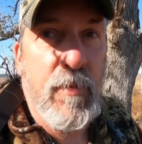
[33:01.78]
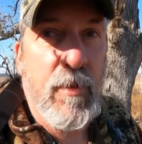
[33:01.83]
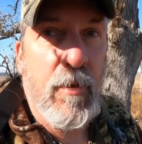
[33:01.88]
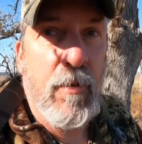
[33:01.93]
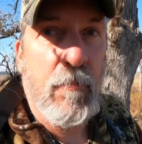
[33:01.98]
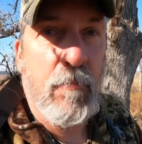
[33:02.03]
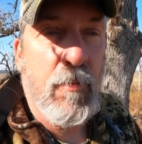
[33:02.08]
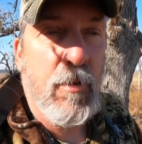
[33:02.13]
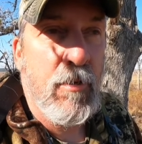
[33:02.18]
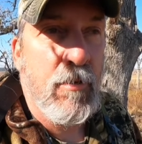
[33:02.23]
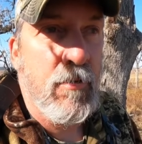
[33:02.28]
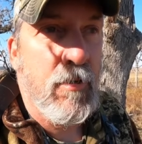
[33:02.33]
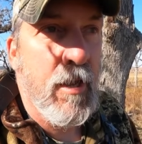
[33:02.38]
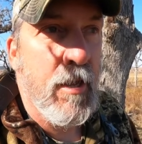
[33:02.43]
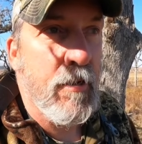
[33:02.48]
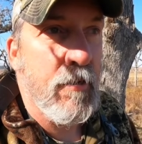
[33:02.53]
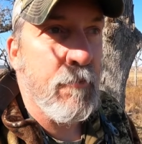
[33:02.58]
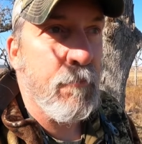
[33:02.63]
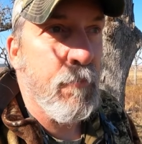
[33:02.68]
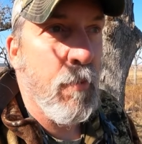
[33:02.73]
young bucks
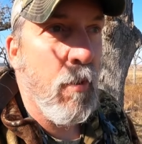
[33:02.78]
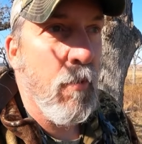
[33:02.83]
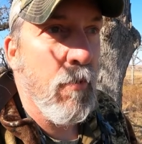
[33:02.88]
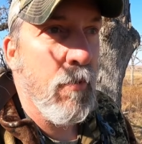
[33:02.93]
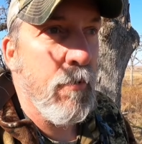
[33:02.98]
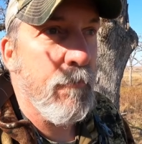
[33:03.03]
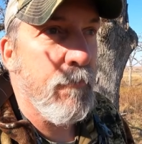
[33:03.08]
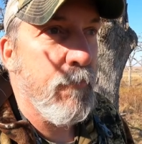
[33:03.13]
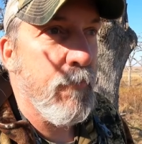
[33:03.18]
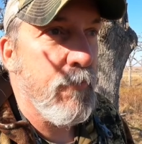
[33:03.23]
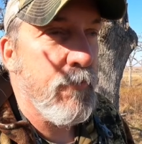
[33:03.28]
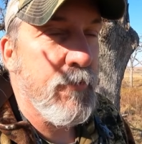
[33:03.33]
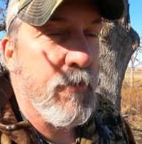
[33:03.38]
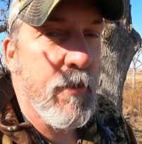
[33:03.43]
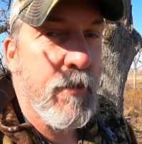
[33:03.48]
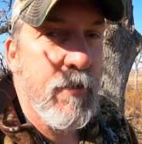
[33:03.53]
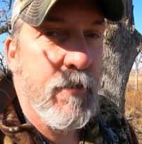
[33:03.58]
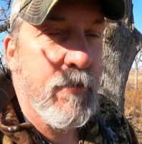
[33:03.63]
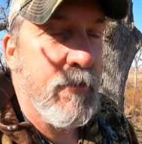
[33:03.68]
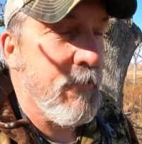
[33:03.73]
kind of sparred for a
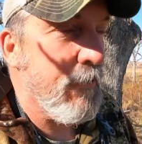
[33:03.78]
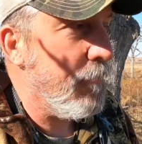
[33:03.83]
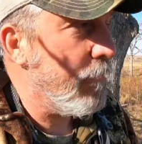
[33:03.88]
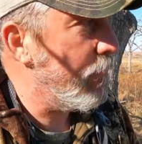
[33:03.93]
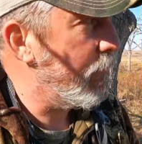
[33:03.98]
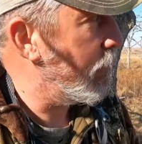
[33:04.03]
second. So